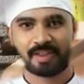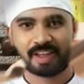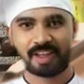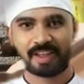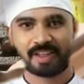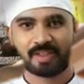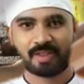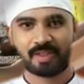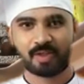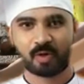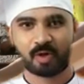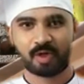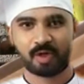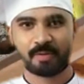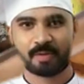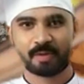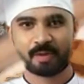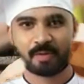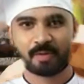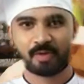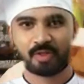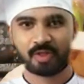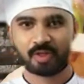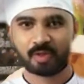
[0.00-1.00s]
It's all
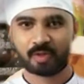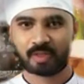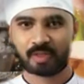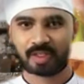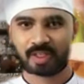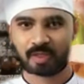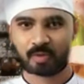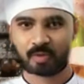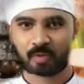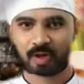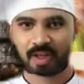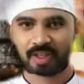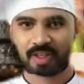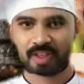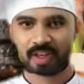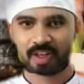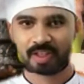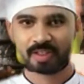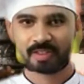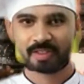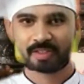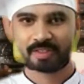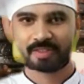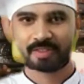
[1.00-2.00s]
about choosing the right
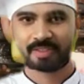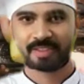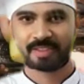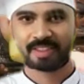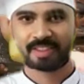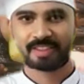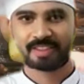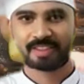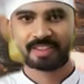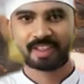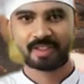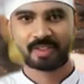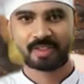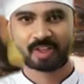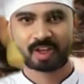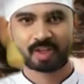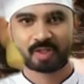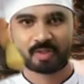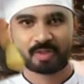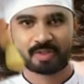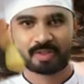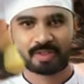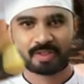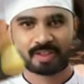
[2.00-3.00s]
cut, seasoning
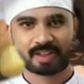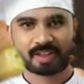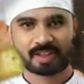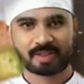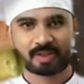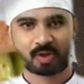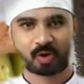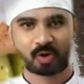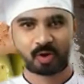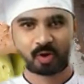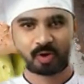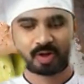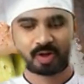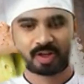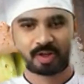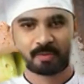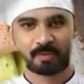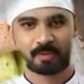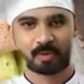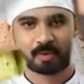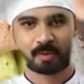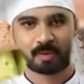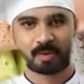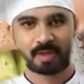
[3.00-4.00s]
generously, cooking
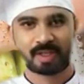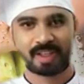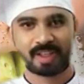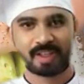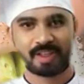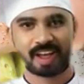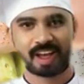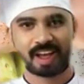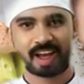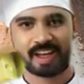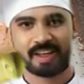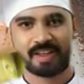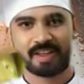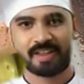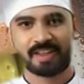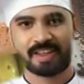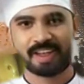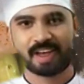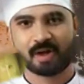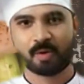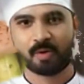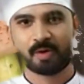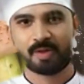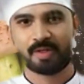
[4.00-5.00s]
properly, and
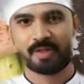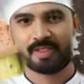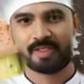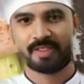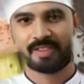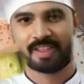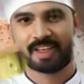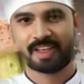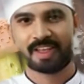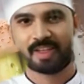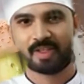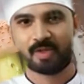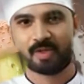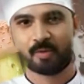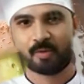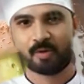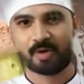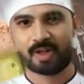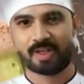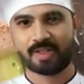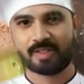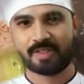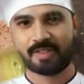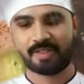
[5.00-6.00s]
allowing the steak to
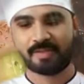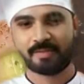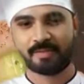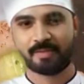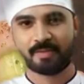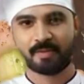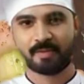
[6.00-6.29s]
rest.